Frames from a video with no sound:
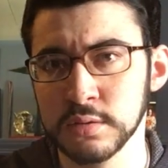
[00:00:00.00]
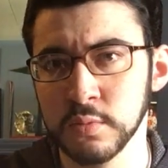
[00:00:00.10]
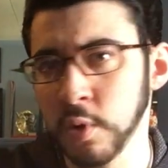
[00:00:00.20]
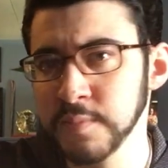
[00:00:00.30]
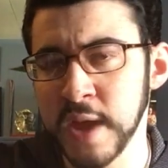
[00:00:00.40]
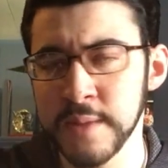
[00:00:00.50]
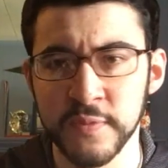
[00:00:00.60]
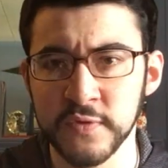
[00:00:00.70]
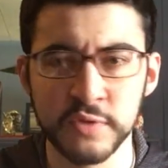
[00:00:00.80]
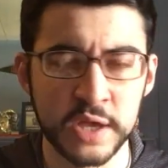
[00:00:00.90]
One
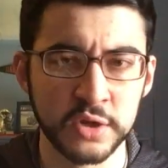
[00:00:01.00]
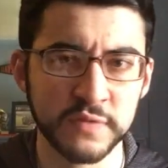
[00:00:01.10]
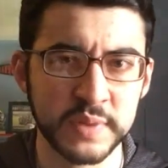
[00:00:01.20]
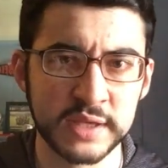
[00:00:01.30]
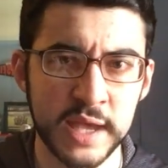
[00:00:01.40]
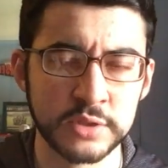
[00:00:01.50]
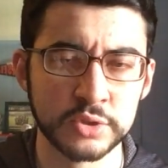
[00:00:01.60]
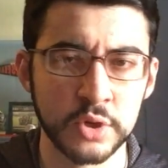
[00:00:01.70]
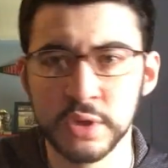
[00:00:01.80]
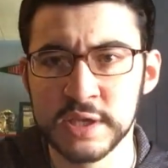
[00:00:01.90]
pay-per-view that could have been
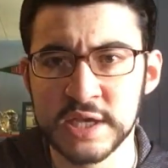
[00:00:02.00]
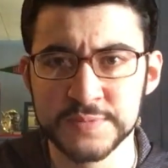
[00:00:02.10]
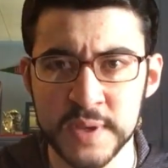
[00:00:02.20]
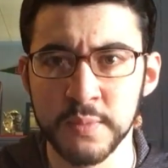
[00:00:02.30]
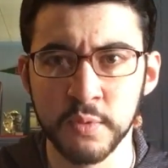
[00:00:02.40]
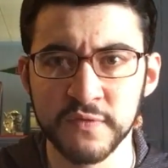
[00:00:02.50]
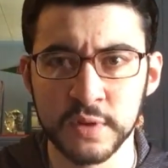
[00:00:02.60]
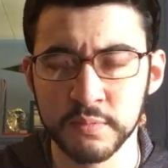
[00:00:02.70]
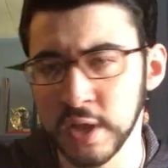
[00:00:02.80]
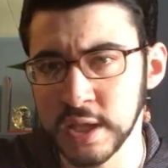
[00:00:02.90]
canceled early. Yes, people would have
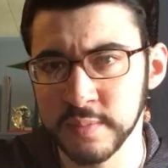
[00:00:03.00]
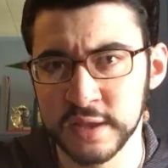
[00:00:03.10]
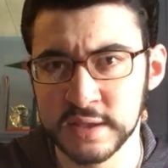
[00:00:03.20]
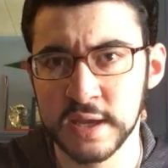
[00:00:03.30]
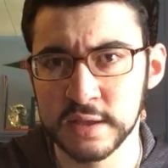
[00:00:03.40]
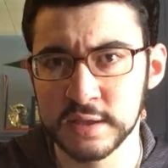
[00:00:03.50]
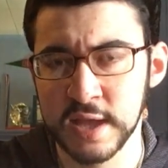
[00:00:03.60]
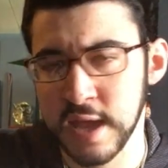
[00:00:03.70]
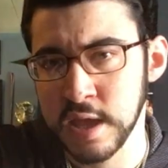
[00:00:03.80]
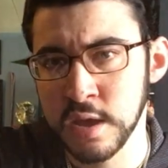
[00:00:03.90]
complained, but at the end of the
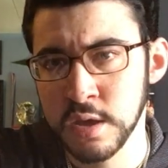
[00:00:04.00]
day,